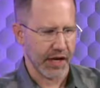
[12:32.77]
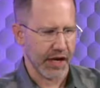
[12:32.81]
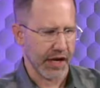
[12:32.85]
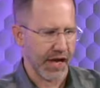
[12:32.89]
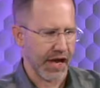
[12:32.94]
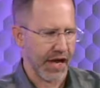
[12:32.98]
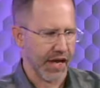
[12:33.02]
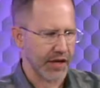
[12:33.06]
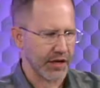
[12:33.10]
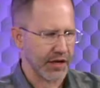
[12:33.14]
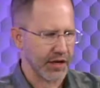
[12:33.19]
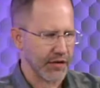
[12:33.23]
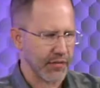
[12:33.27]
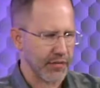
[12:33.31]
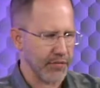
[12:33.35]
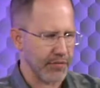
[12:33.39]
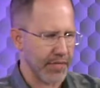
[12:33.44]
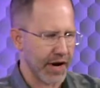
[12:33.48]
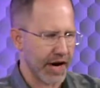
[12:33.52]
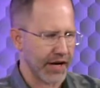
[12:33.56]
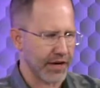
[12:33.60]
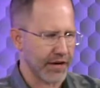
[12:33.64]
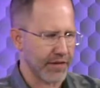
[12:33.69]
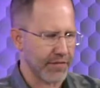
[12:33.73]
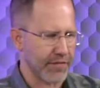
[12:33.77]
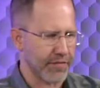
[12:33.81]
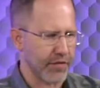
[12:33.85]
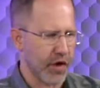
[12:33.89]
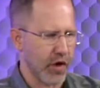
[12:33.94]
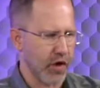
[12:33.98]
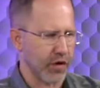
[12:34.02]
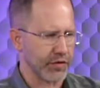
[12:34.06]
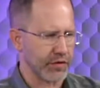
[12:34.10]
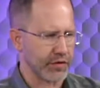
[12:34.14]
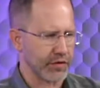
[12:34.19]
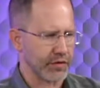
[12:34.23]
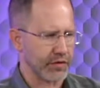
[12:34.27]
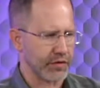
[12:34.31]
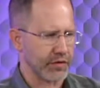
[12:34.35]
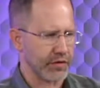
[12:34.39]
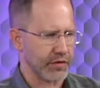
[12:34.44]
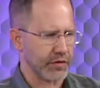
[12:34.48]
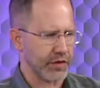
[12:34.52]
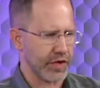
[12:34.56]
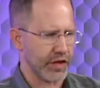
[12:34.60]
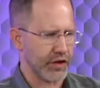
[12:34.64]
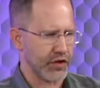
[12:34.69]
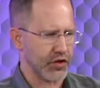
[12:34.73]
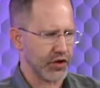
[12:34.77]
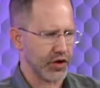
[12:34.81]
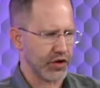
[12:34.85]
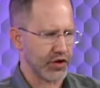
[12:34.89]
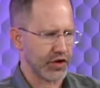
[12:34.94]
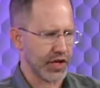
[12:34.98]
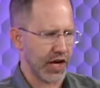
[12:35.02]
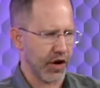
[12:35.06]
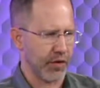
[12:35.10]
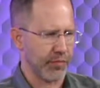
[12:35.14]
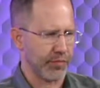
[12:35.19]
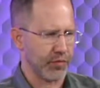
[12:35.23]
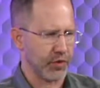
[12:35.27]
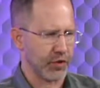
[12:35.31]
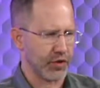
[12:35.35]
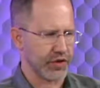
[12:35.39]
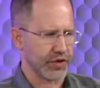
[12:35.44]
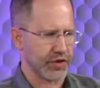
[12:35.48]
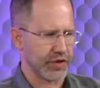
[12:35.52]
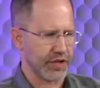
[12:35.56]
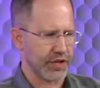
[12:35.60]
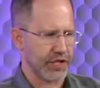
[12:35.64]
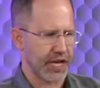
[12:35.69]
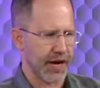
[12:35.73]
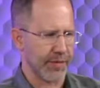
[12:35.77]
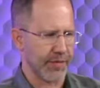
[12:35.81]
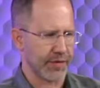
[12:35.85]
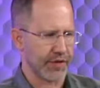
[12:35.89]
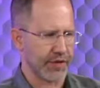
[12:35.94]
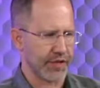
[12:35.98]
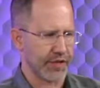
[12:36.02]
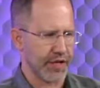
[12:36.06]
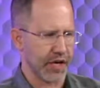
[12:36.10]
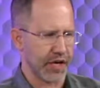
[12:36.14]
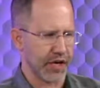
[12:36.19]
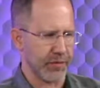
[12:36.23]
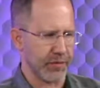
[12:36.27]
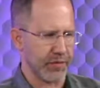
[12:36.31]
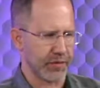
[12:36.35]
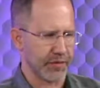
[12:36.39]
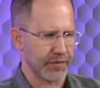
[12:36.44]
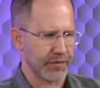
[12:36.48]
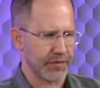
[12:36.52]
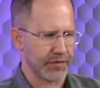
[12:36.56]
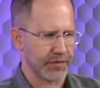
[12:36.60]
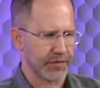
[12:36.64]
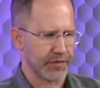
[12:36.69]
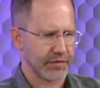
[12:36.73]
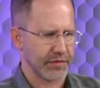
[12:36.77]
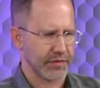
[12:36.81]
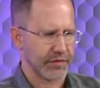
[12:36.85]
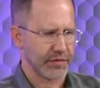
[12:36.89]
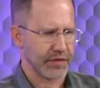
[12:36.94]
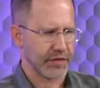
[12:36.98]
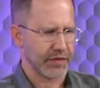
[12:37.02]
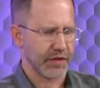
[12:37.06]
And by default, it just outputs the name of the type. Right.